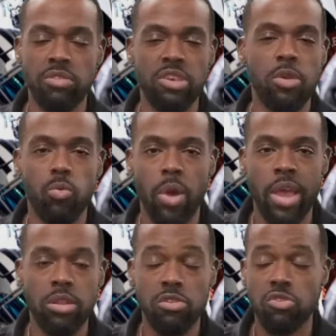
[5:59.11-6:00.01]
Zeke
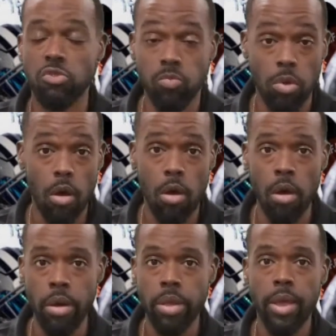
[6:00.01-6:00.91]
ran super
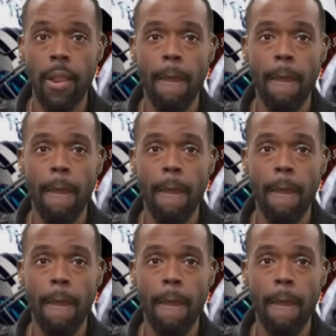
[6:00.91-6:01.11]
hard.